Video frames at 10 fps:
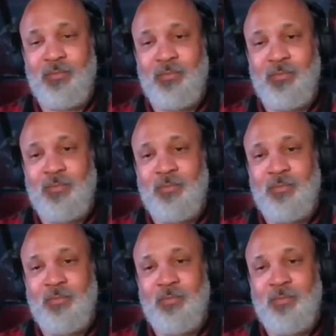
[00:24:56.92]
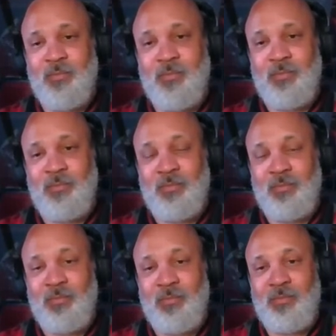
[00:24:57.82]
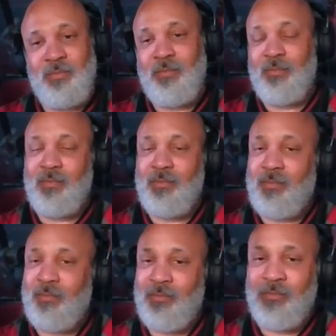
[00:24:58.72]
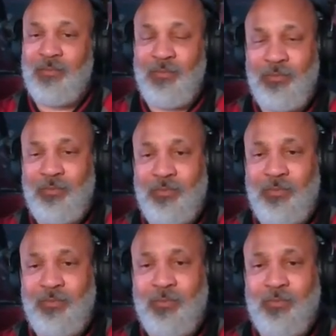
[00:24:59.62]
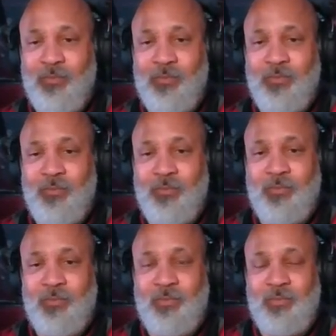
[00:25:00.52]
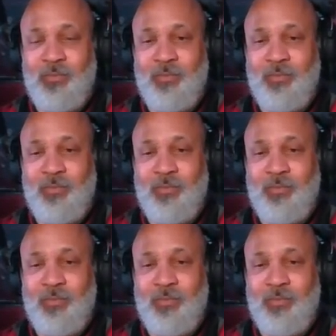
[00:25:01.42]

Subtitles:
(not speaking)